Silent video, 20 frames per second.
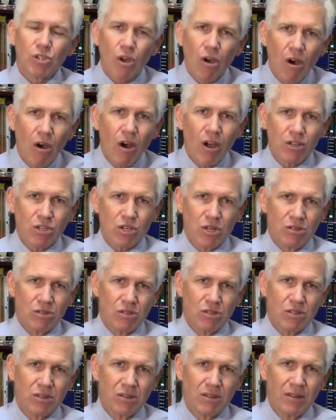
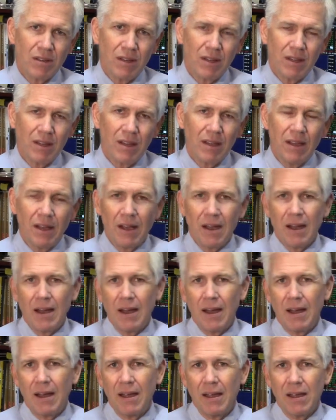cautious
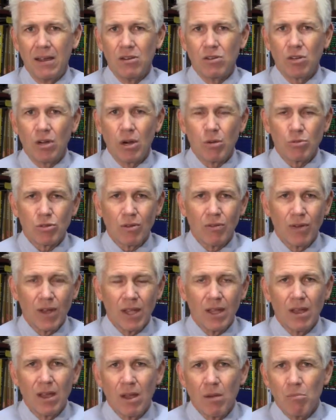in terms of
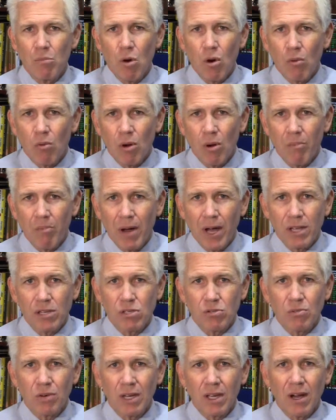a more
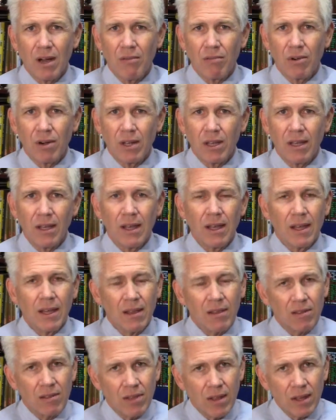robust recovery.
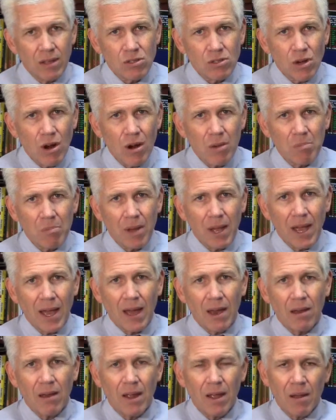Things aren't
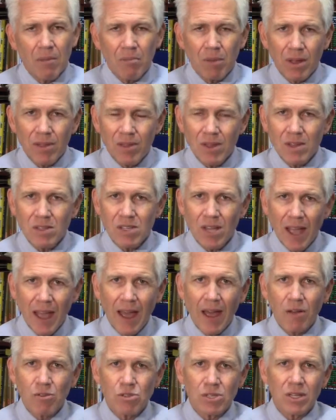bad, but this
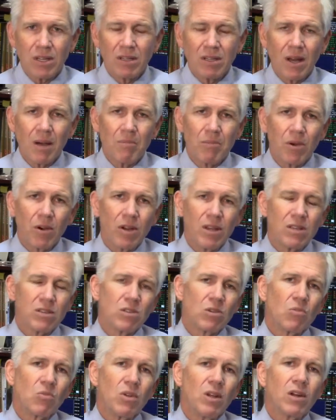housing number is
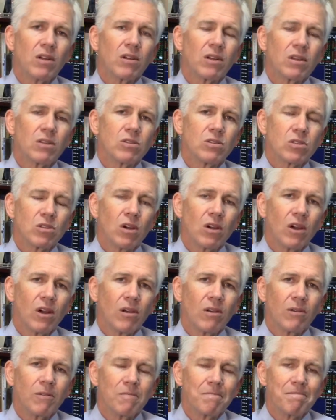a real concern.